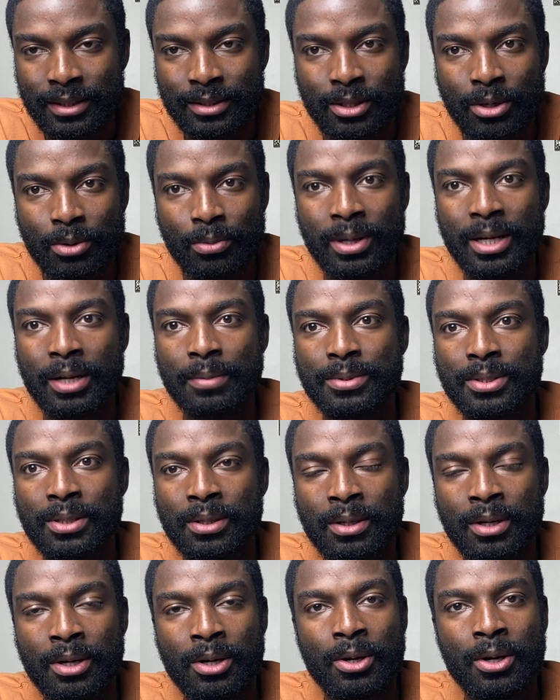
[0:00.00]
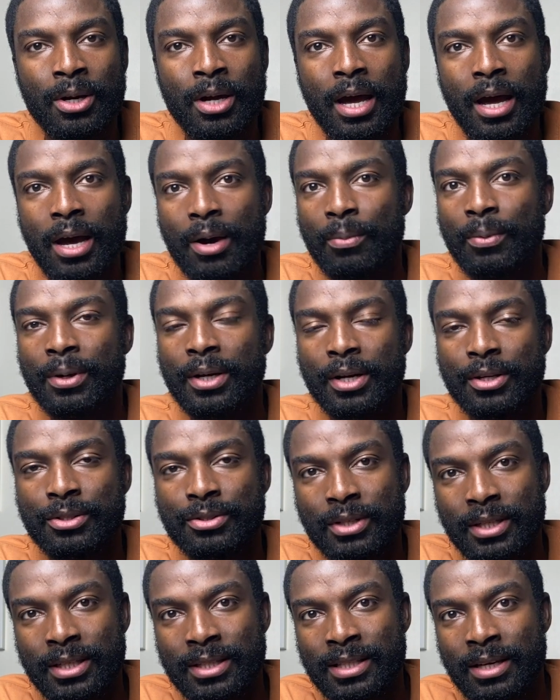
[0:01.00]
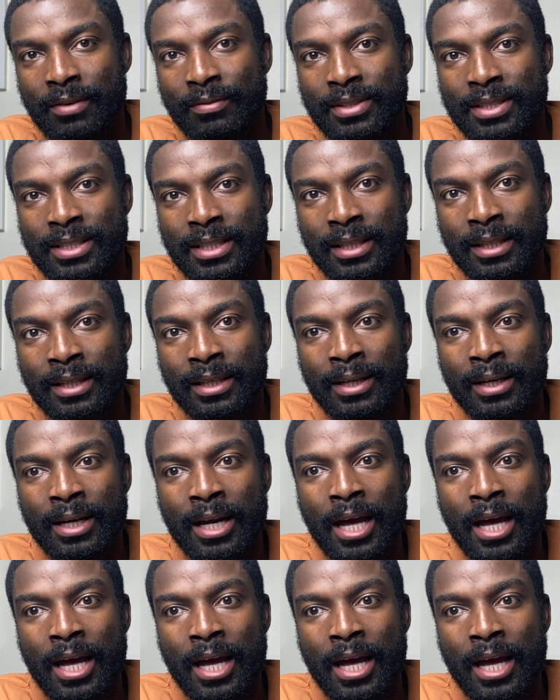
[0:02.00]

so it went up to 170,